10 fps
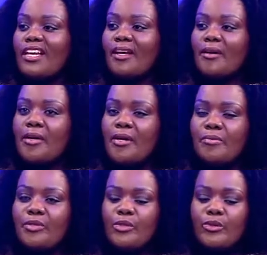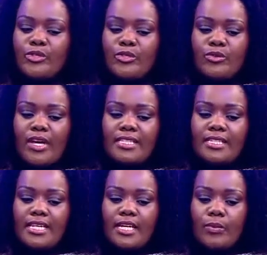You know, to
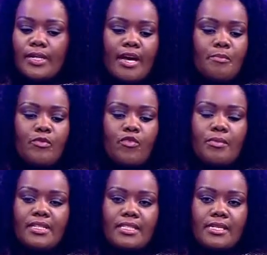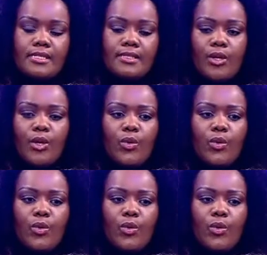ascertain what high performance is.